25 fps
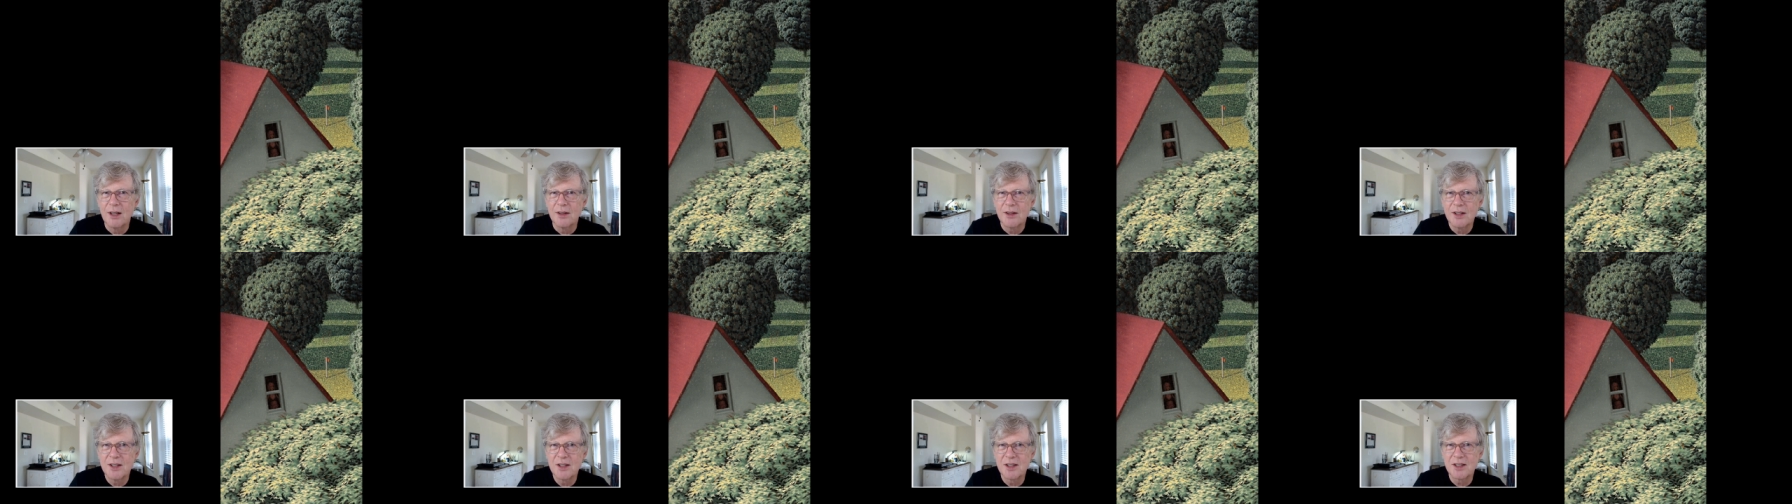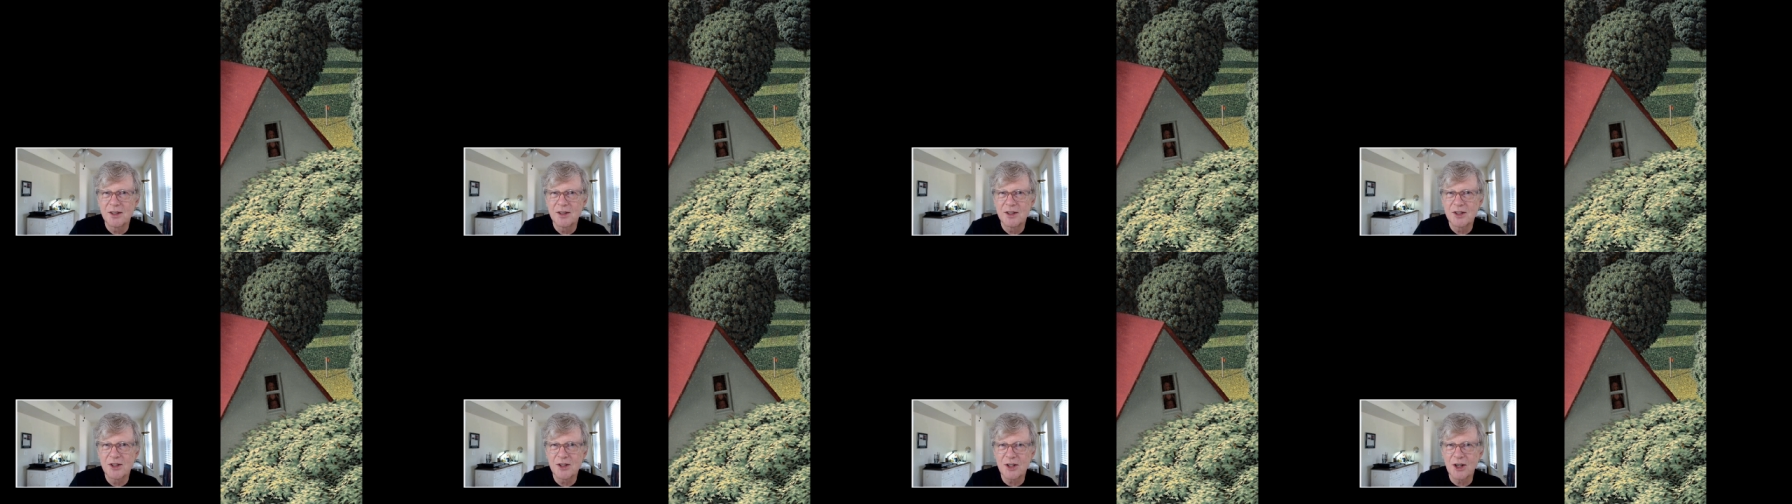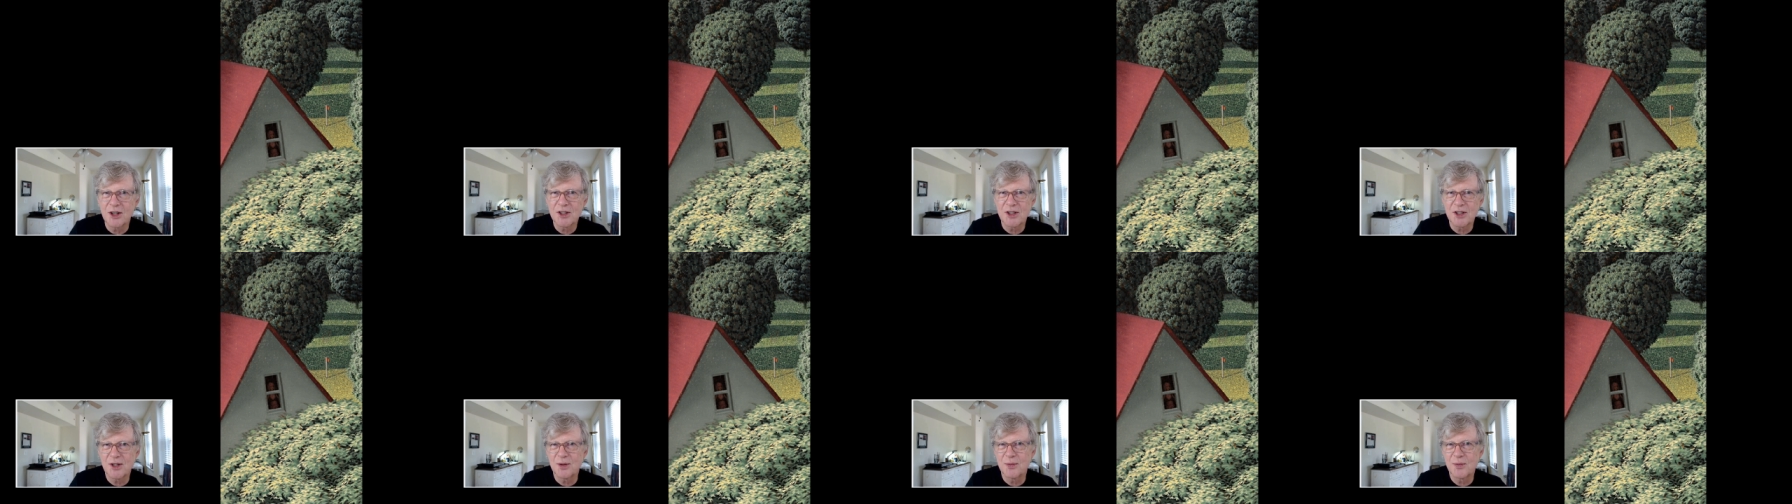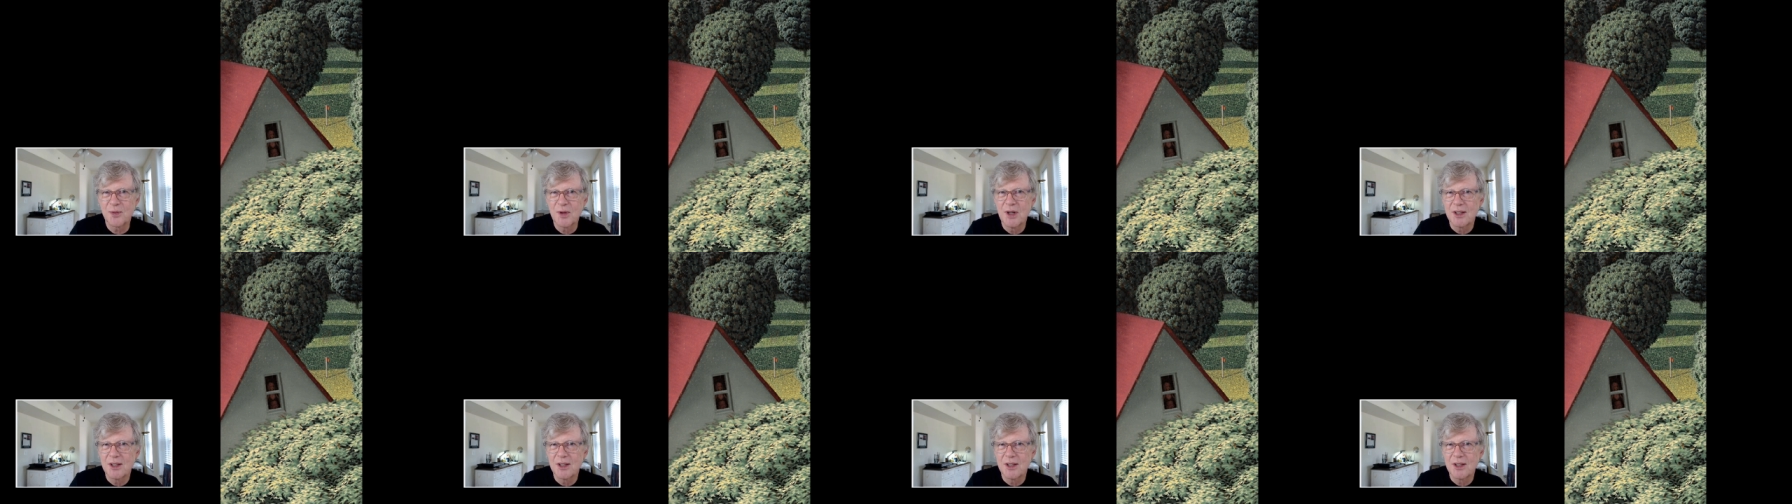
starts to